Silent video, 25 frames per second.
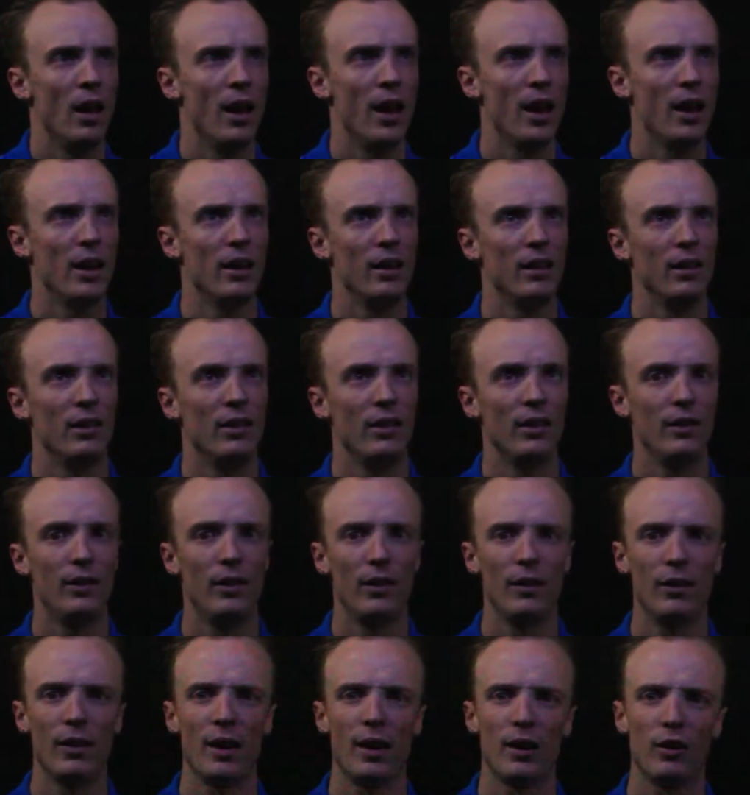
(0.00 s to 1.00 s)
And
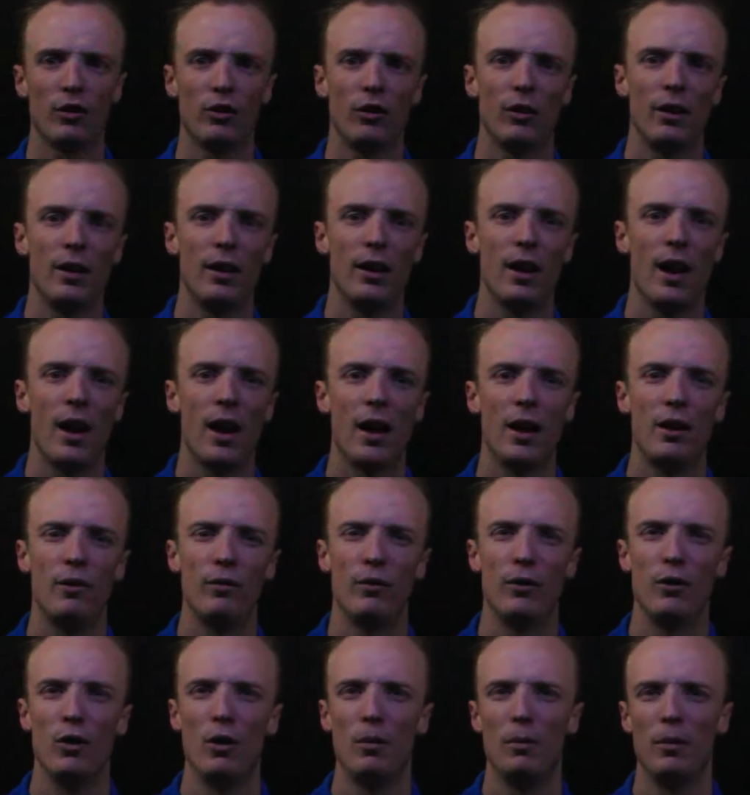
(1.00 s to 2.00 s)
this is actually a
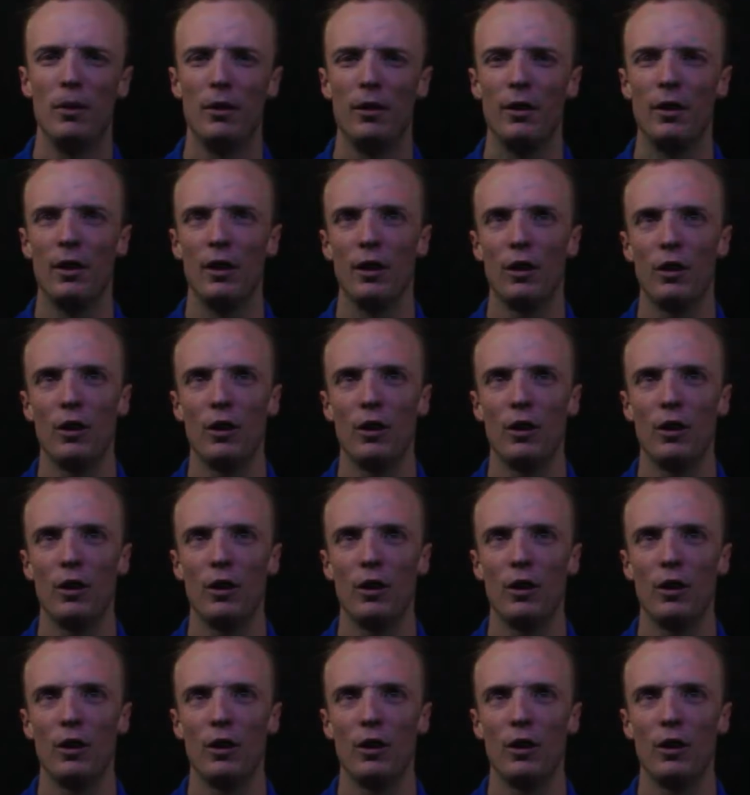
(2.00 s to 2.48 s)
phenomenon that